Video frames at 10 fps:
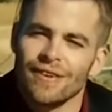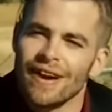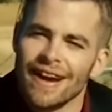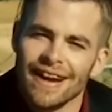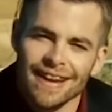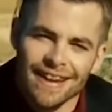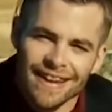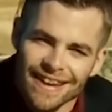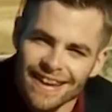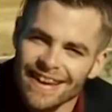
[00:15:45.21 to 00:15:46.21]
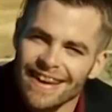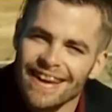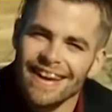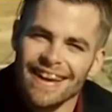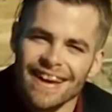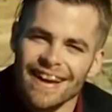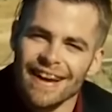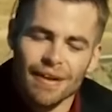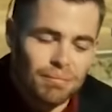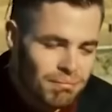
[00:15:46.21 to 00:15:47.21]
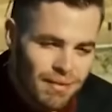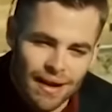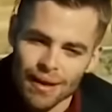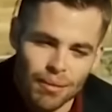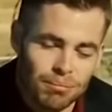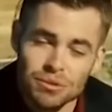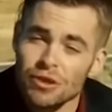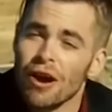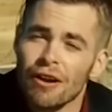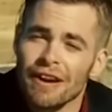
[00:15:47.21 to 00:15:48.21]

in this movie, and just a slick